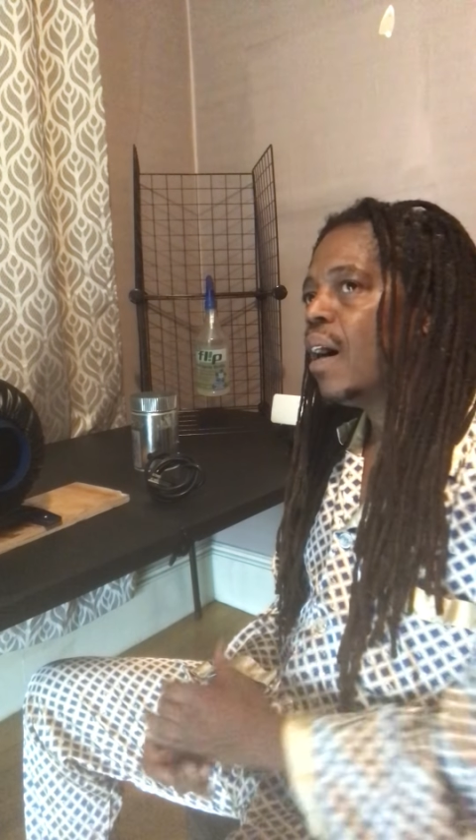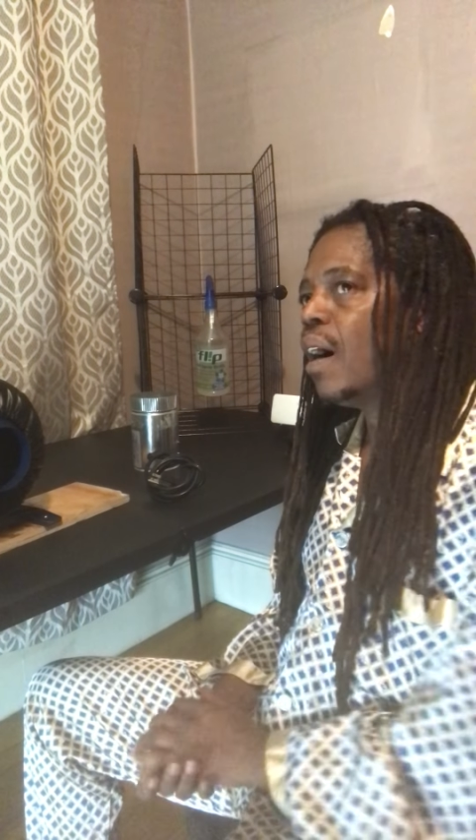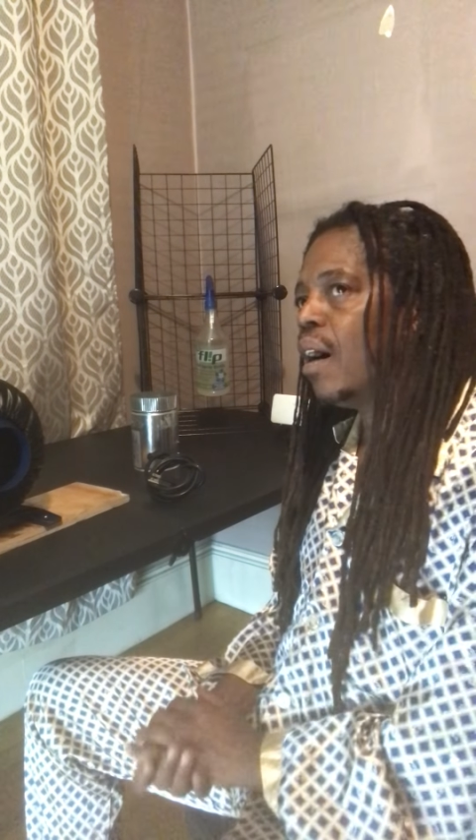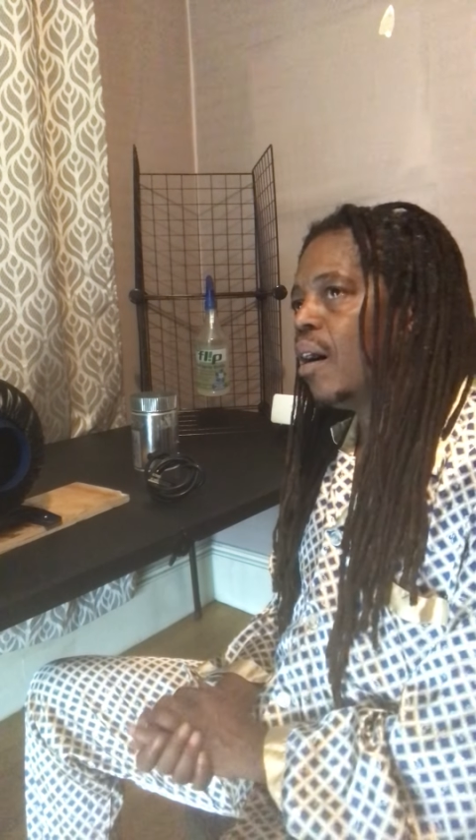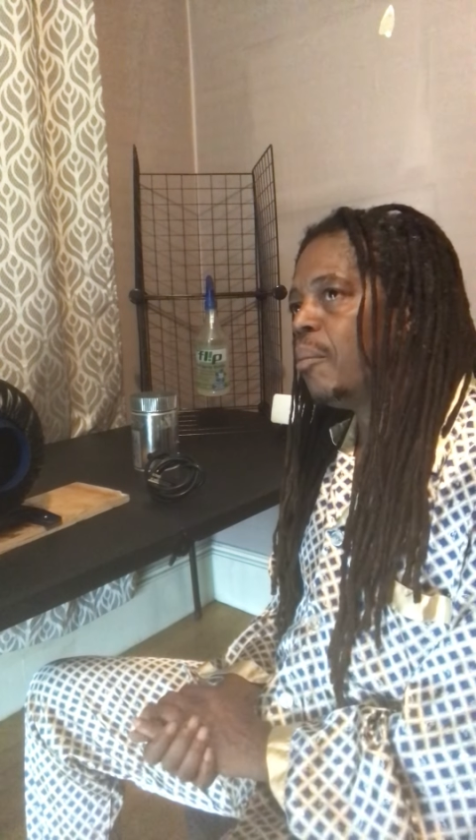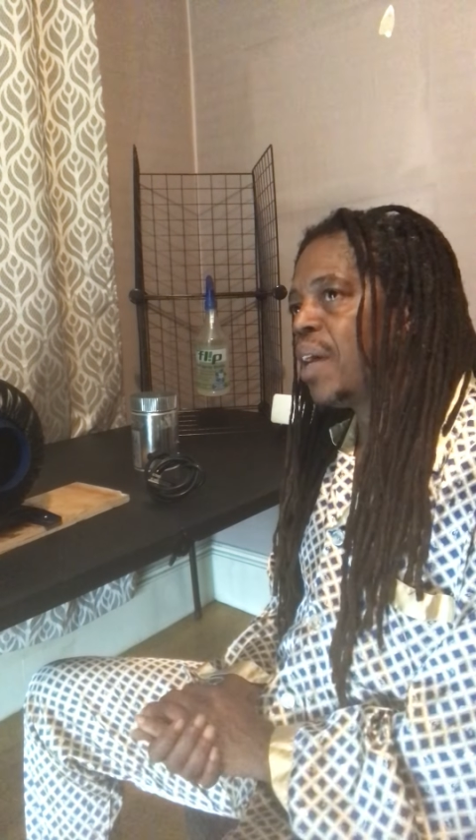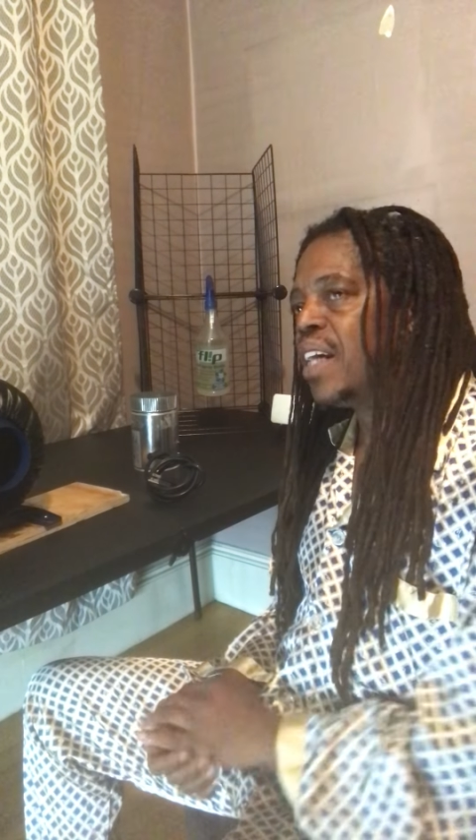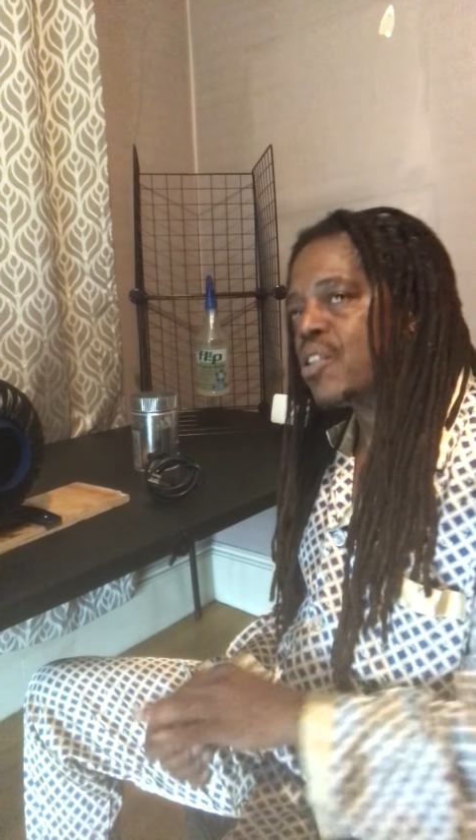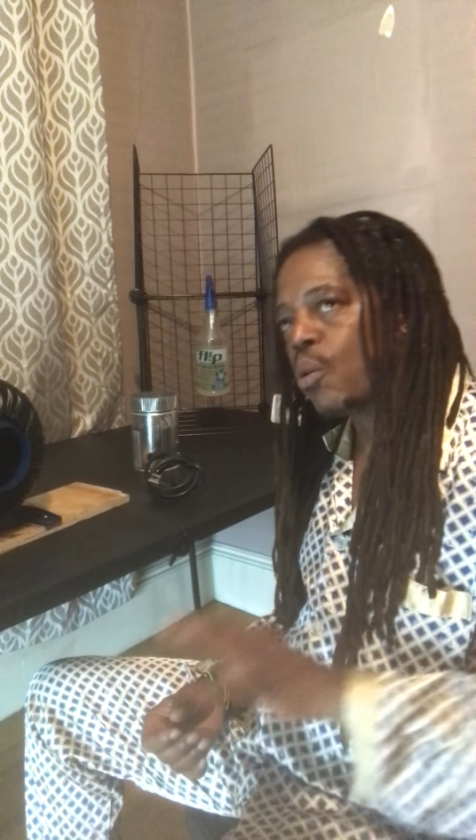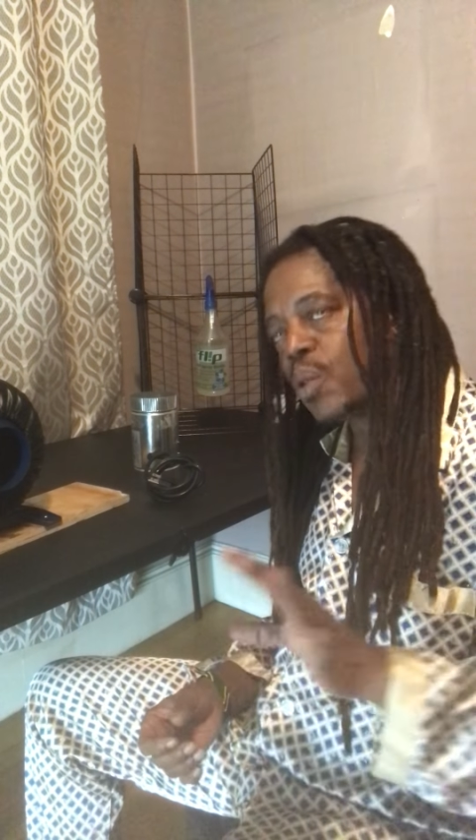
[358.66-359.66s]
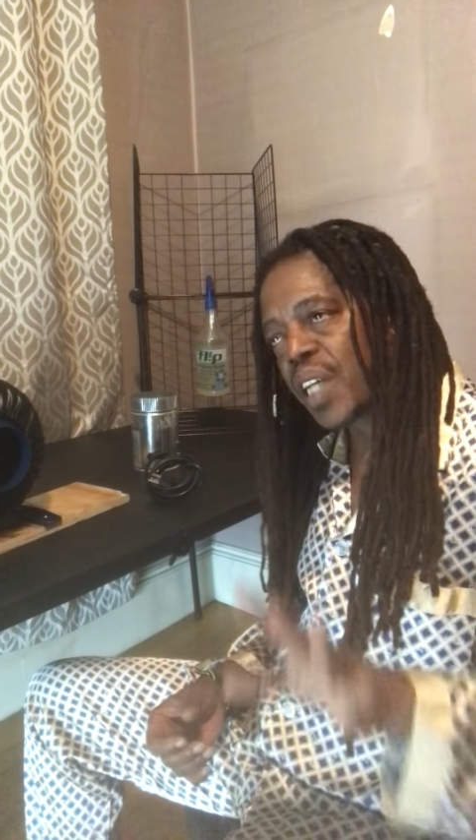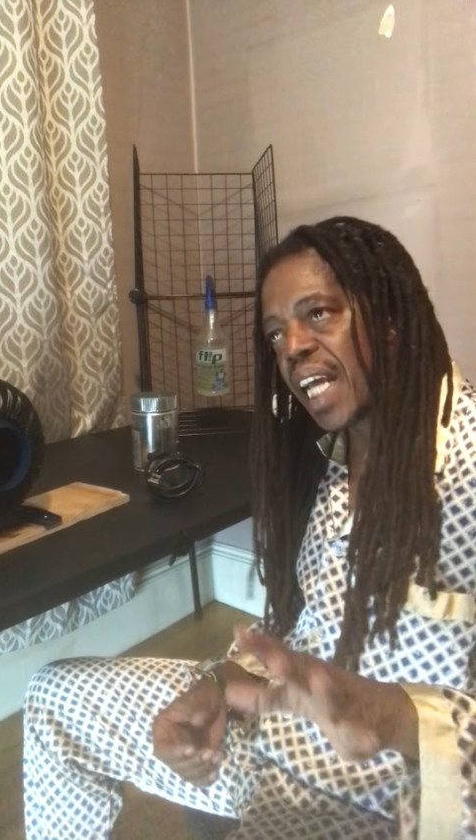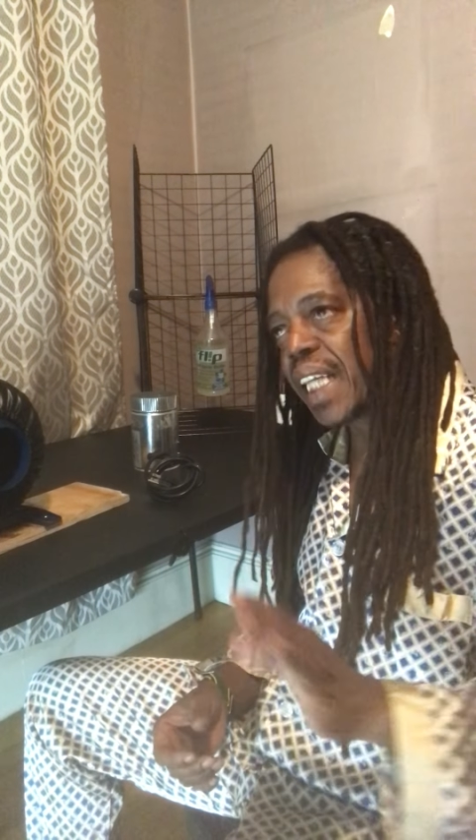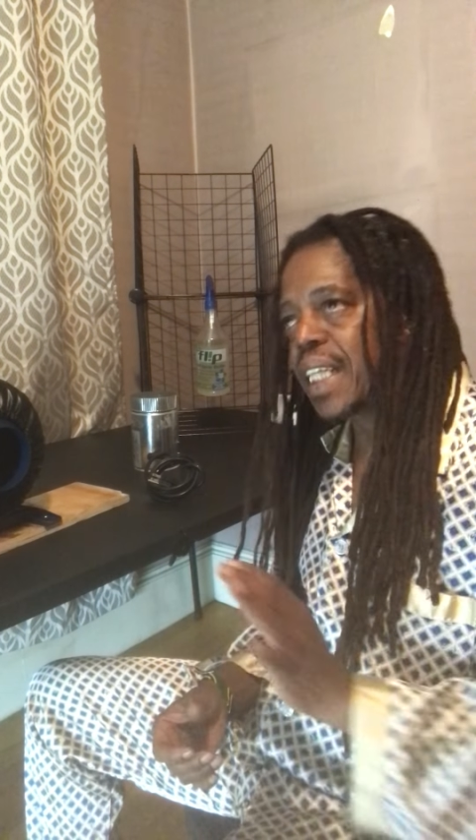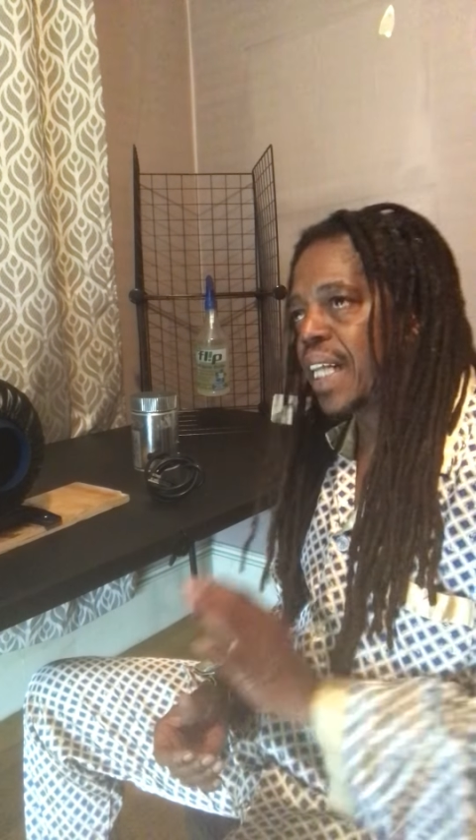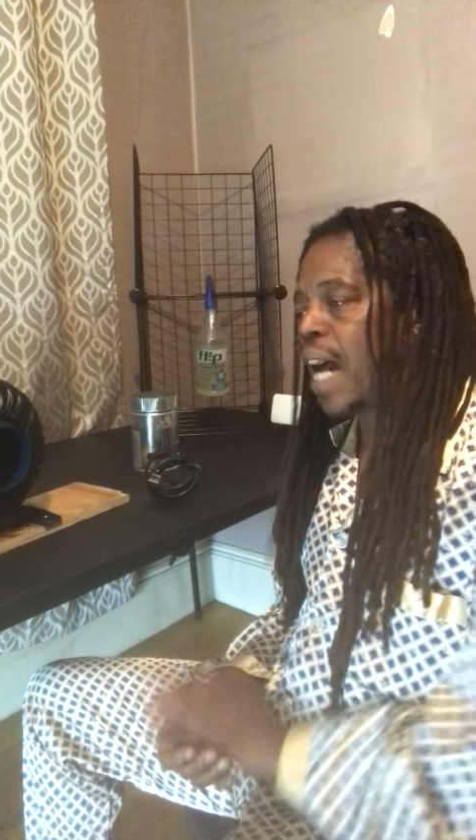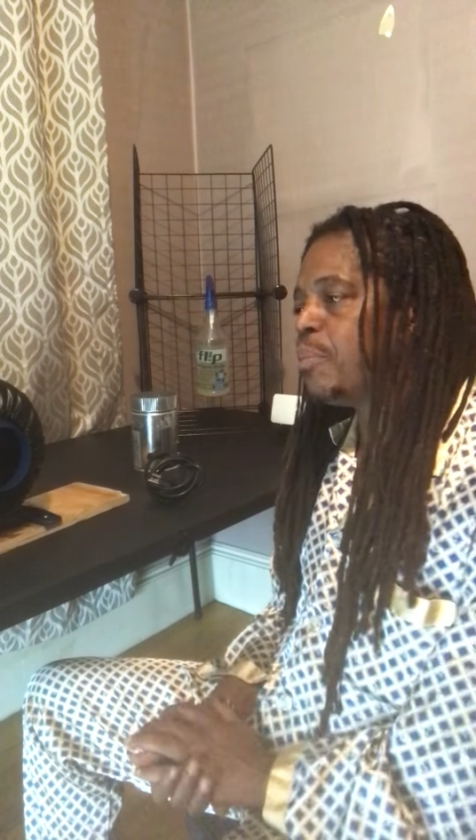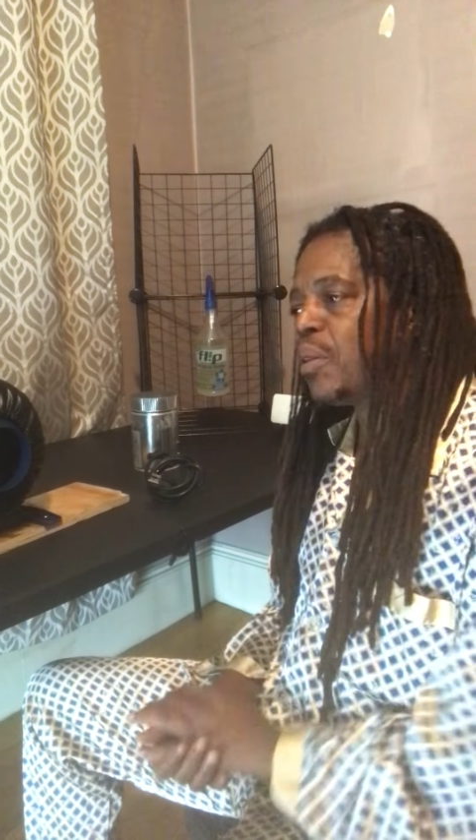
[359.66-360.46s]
And so we'll get into that.